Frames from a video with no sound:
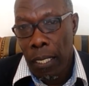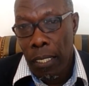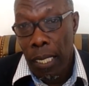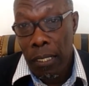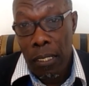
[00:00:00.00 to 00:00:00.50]

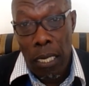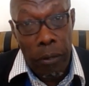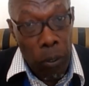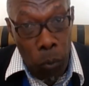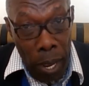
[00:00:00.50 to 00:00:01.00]
that is a
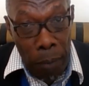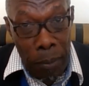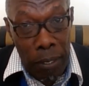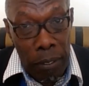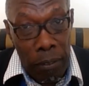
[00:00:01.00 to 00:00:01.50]

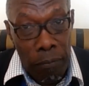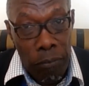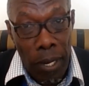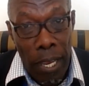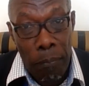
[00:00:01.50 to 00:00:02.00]
requirement
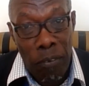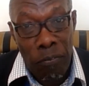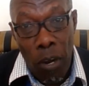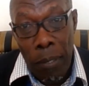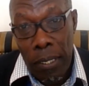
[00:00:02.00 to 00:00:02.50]
for high
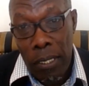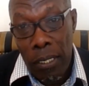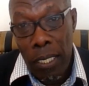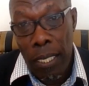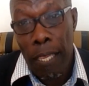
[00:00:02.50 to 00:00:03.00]
performance
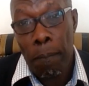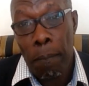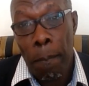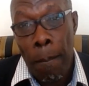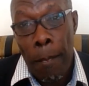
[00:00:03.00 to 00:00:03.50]
in the game.
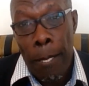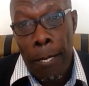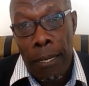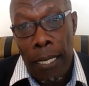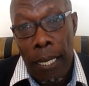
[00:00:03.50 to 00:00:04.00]

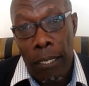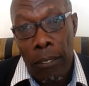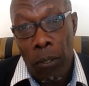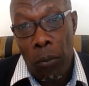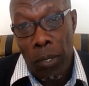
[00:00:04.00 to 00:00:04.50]
And
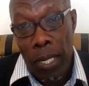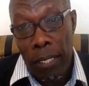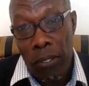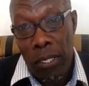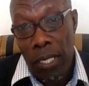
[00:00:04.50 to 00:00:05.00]
we
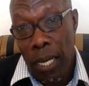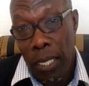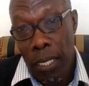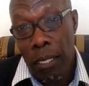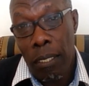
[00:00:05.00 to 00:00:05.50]
like to
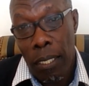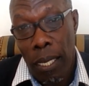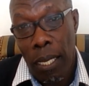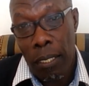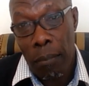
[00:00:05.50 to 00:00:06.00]
start
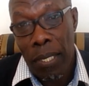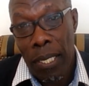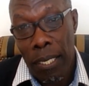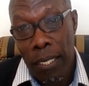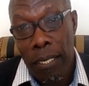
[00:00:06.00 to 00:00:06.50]
at the
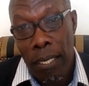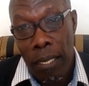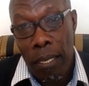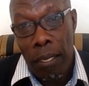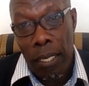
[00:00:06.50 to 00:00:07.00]
beginning,
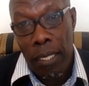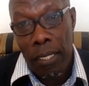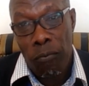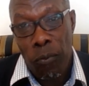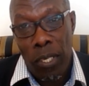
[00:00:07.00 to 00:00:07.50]

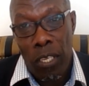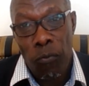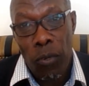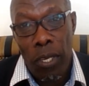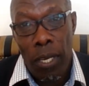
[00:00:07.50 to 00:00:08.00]
because if
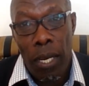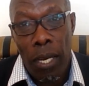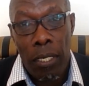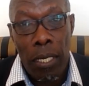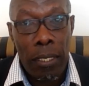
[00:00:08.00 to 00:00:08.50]
we
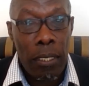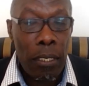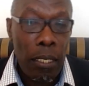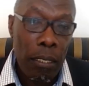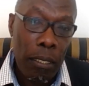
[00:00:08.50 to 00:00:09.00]
are not
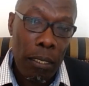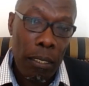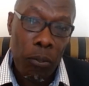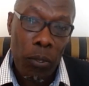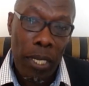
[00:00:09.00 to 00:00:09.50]

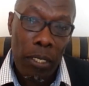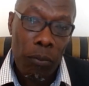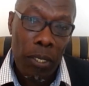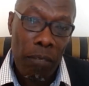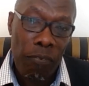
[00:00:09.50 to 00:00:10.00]
prudent
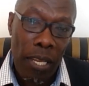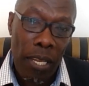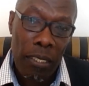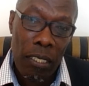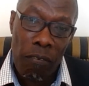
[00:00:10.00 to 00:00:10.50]
with the
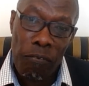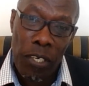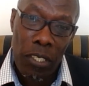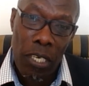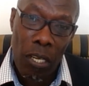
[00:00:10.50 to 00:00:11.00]
financial
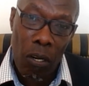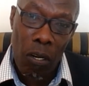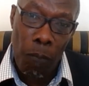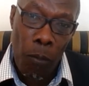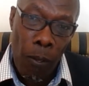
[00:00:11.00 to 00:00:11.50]
affairs of the
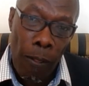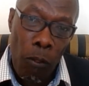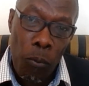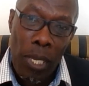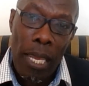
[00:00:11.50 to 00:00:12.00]
club,
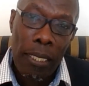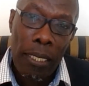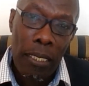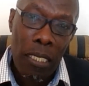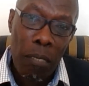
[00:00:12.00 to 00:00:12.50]
we can't
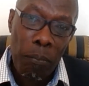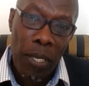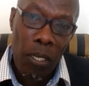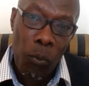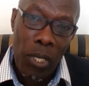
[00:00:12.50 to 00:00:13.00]

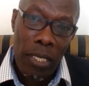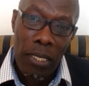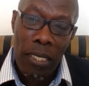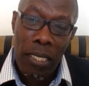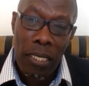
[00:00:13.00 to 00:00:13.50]
anticipate a winning
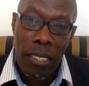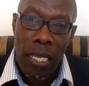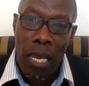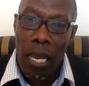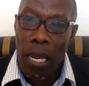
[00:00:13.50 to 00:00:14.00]
season
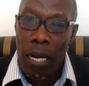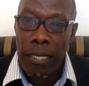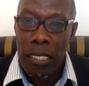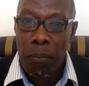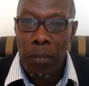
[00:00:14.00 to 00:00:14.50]
or
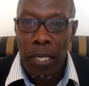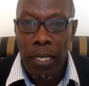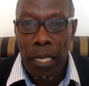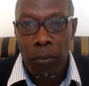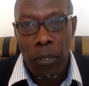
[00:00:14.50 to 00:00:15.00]
anticipate
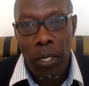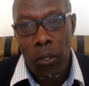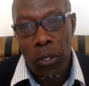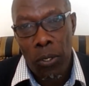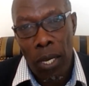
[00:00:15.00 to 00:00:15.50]
that we are
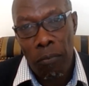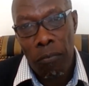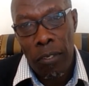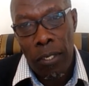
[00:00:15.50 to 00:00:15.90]
going to have